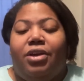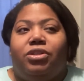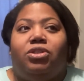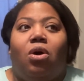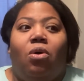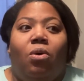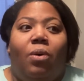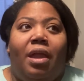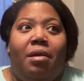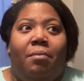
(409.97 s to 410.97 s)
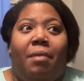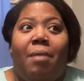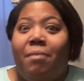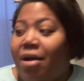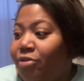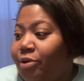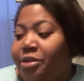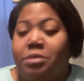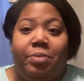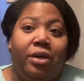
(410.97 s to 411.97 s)
So, and my mother
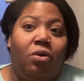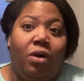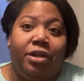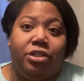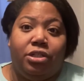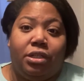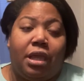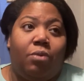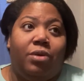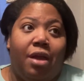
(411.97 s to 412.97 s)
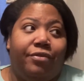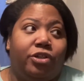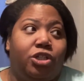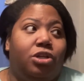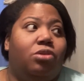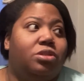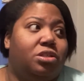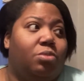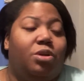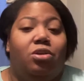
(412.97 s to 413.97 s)
is big on, like, whenever she goes to
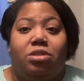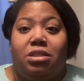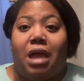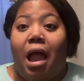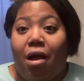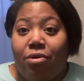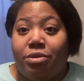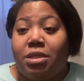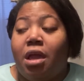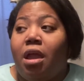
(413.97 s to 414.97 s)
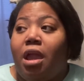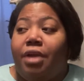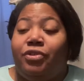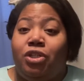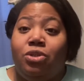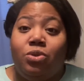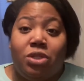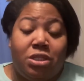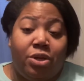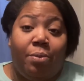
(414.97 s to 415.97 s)
someone else's house, if she
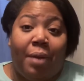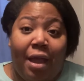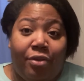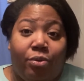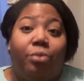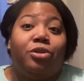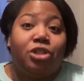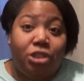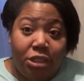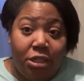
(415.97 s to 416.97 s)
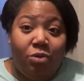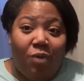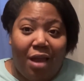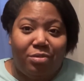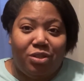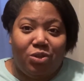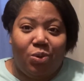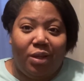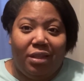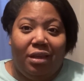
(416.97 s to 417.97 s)
uses their bathroom, she wipes the
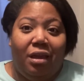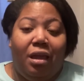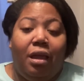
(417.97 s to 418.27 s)
toilet